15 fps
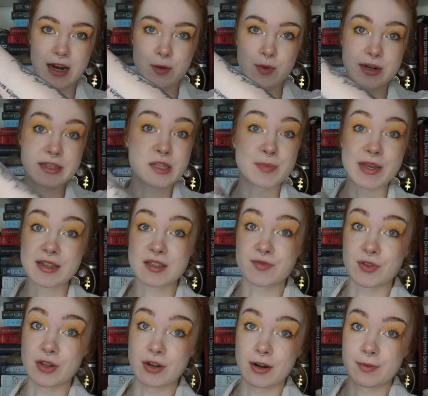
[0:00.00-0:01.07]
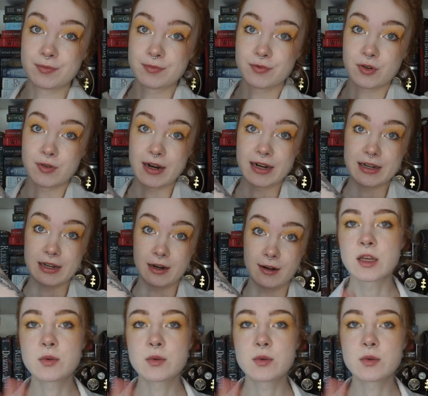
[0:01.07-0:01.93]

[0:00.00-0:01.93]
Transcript: I want a space filler for right here.